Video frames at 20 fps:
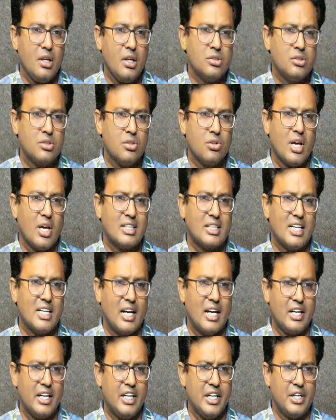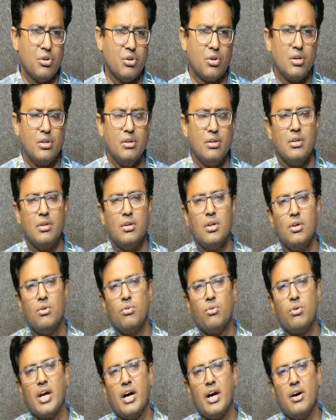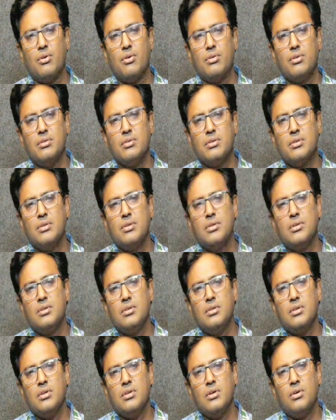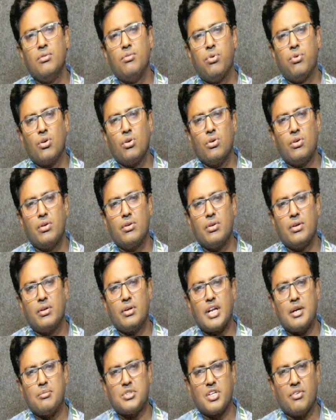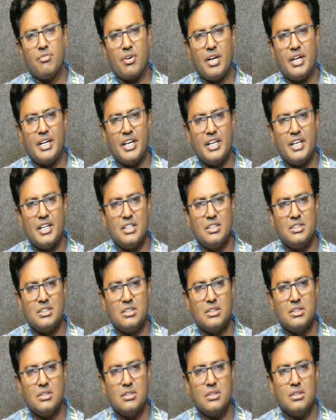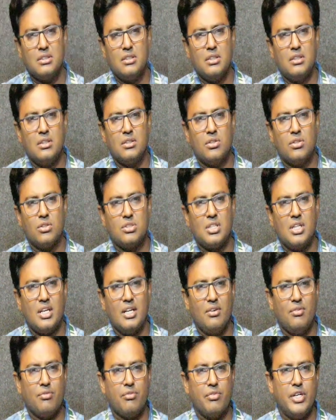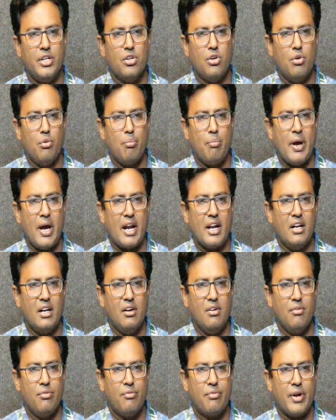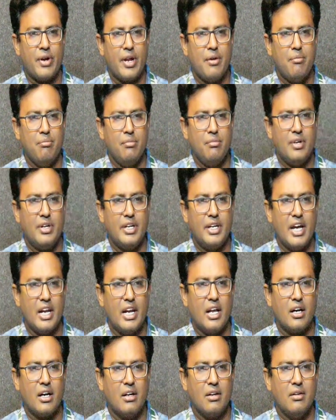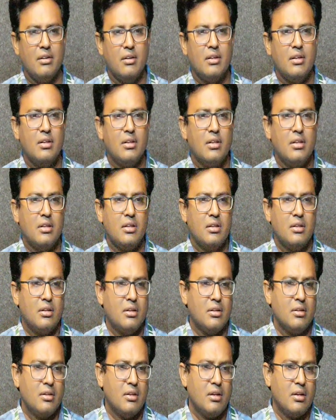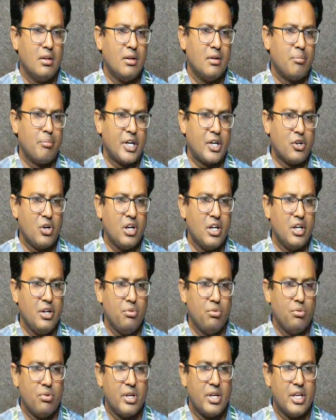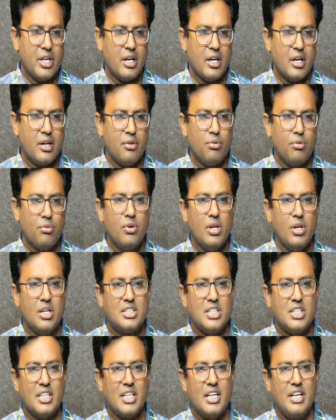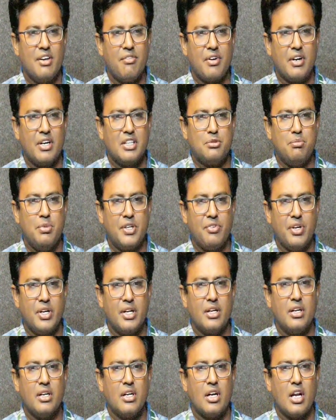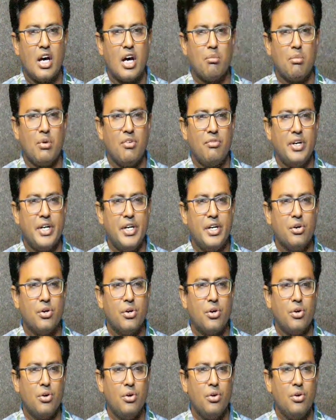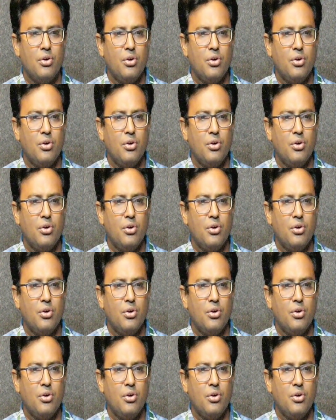So as I already told, we have 4 types of containers. Those are window, panel, frame, dialog. Particularly here we will see the difference between normal window